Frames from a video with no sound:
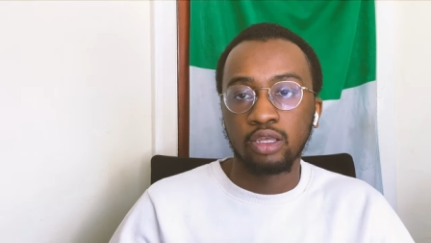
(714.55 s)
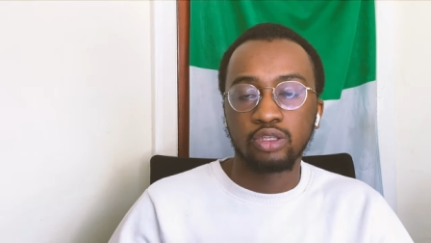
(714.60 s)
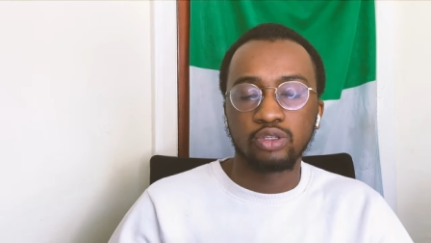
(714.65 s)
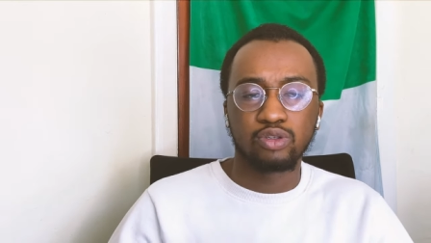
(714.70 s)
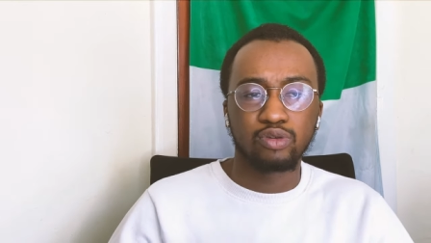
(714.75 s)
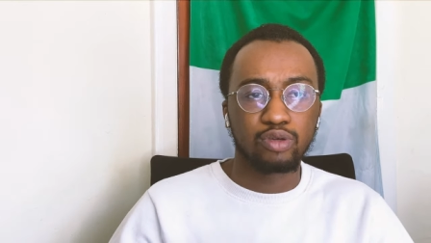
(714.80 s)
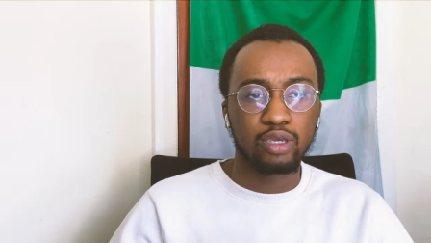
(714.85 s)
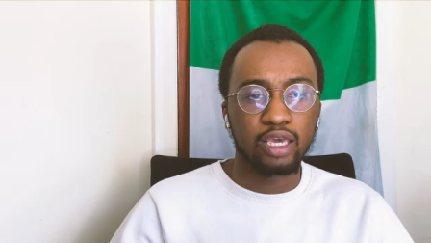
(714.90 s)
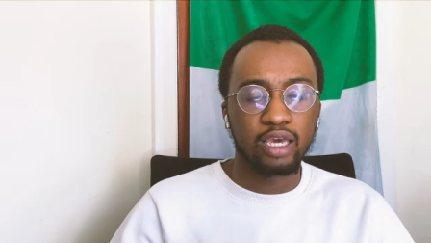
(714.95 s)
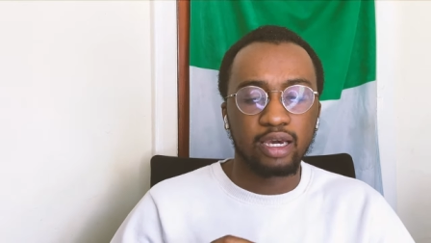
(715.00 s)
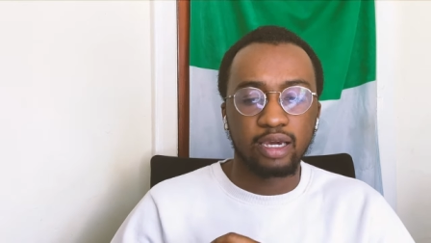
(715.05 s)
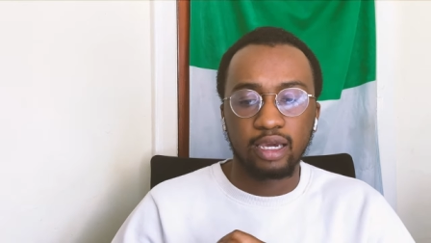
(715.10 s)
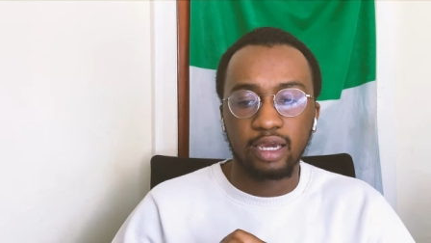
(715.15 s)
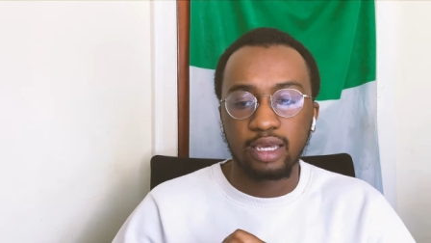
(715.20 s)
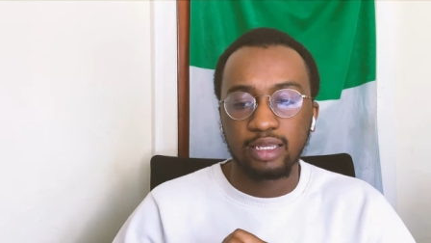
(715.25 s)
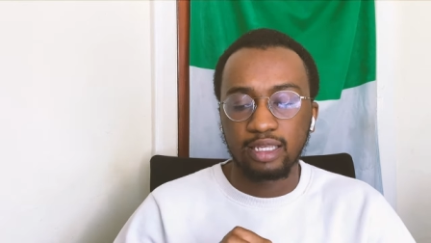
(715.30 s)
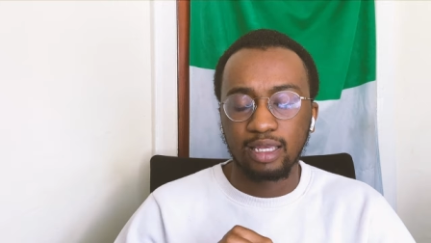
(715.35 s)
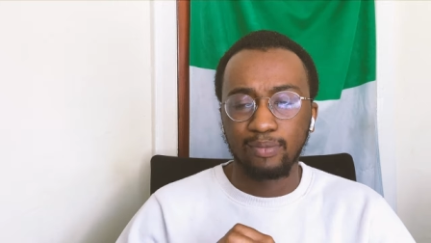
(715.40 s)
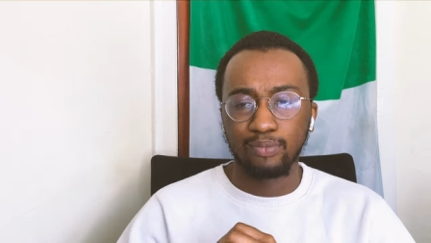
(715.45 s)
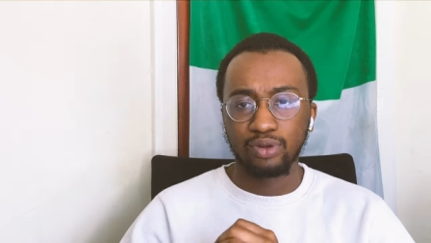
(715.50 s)
So yeah,
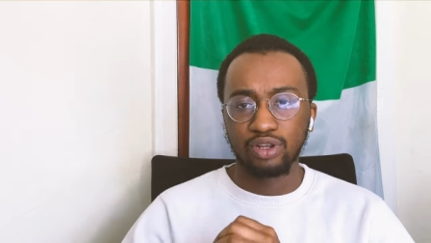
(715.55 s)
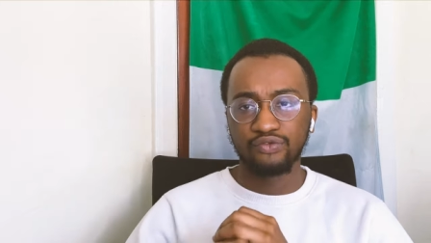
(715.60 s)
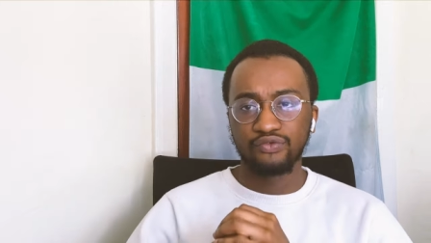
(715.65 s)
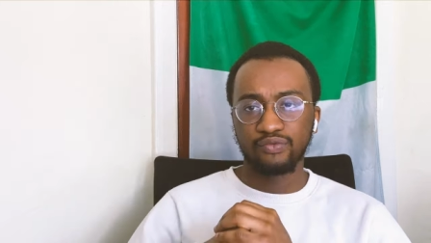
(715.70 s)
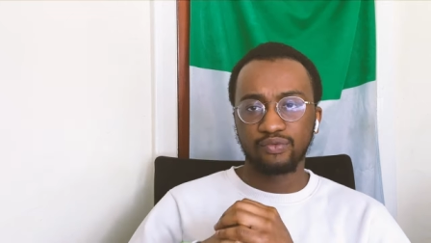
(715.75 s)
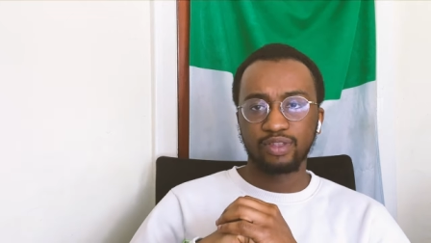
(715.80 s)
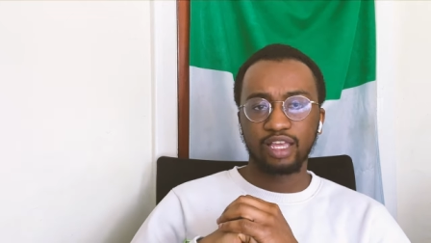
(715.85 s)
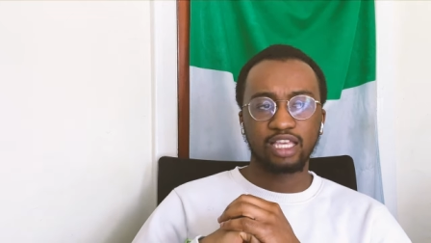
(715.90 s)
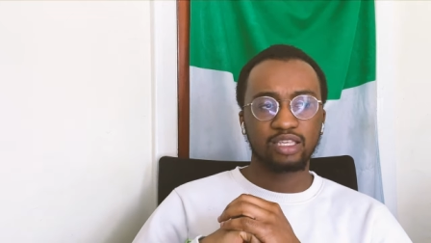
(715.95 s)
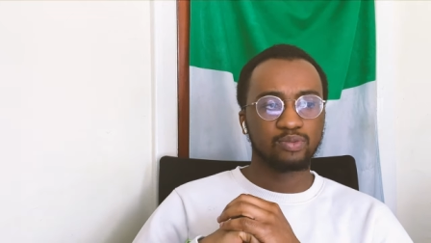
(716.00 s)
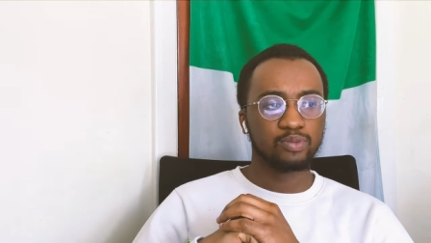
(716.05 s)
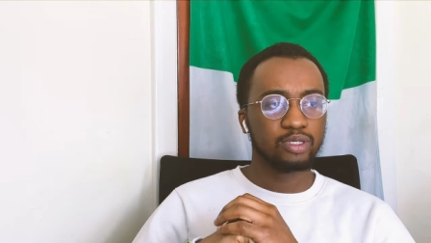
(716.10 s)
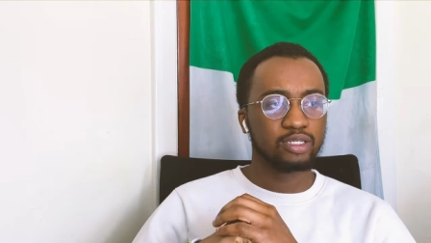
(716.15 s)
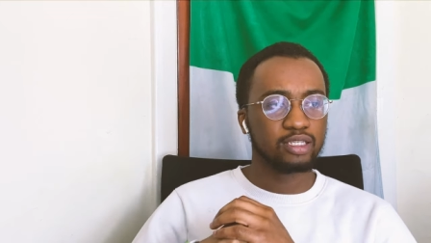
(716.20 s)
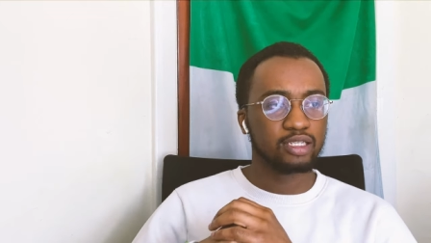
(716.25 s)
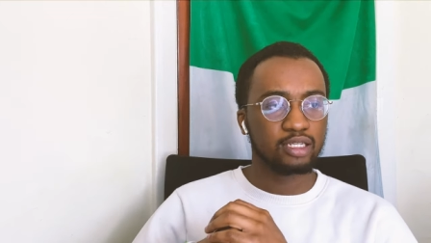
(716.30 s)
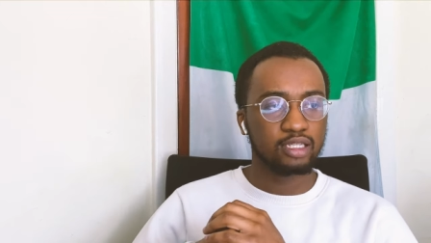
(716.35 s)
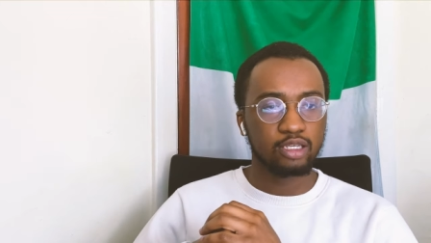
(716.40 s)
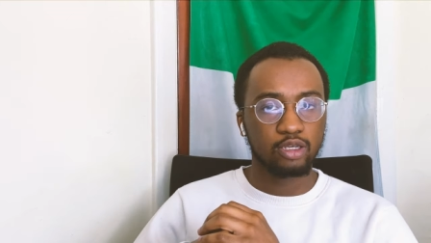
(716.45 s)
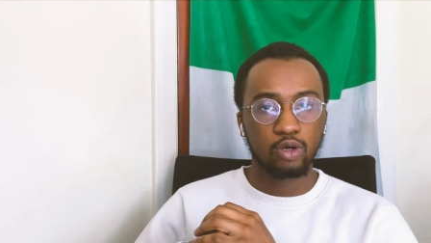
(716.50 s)
guys, I believe that's
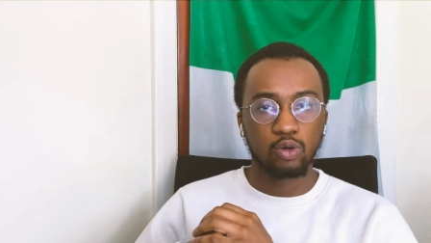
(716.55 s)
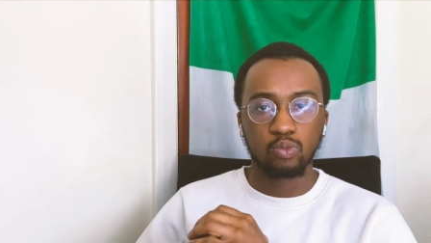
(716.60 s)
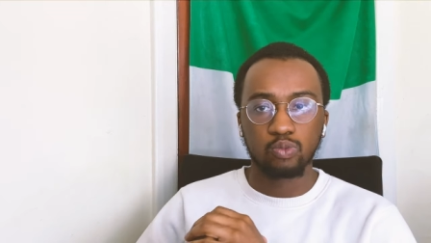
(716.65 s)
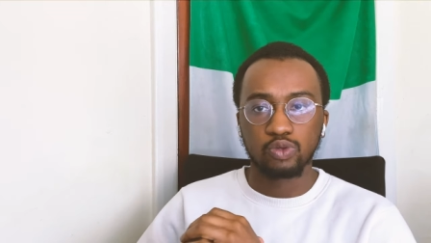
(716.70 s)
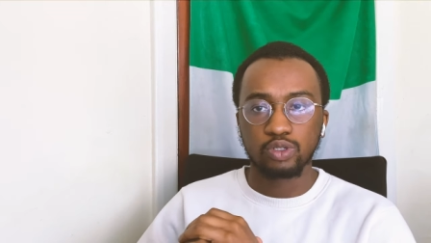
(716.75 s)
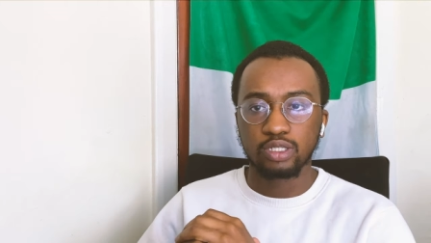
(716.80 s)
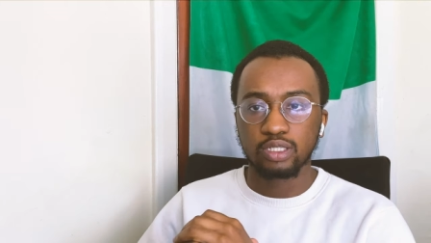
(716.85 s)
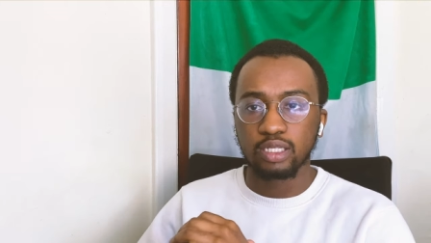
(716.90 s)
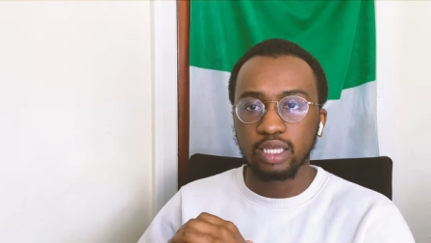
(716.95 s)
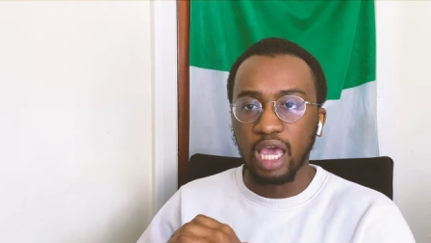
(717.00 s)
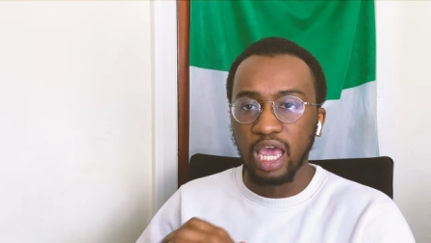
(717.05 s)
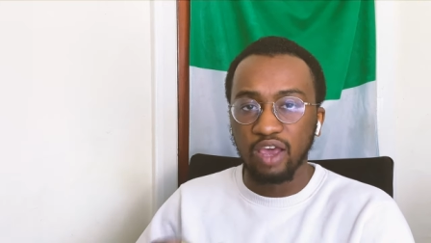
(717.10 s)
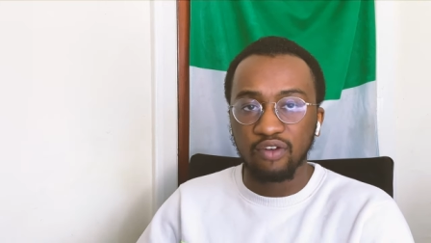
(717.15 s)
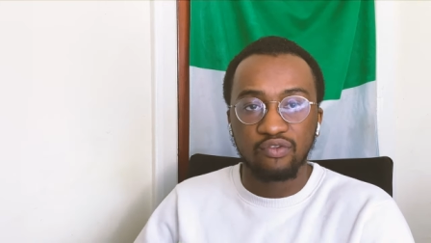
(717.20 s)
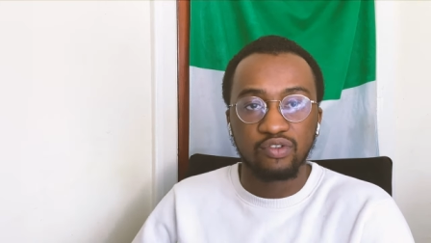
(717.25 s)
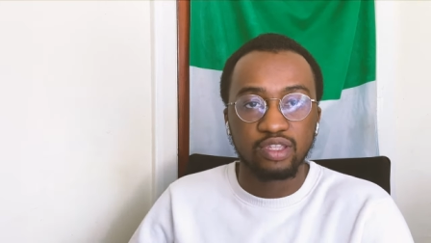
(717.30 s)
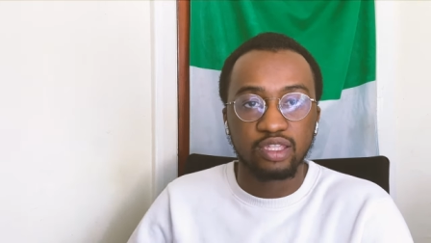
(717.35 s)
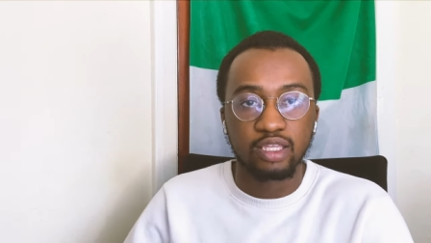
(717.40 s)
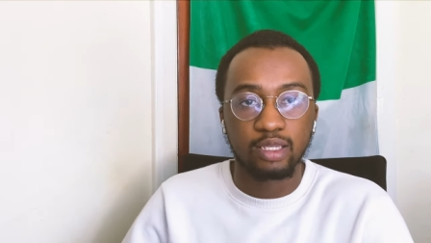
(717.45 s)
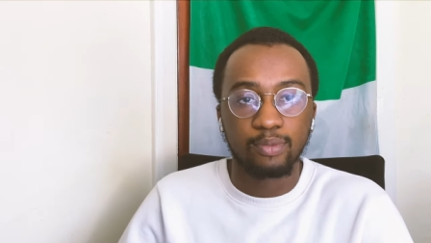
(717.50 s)
basically almost
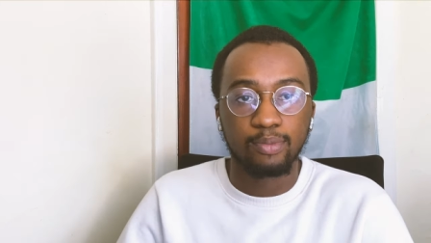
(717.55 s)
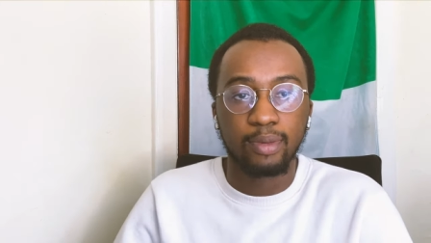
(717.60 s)
everything.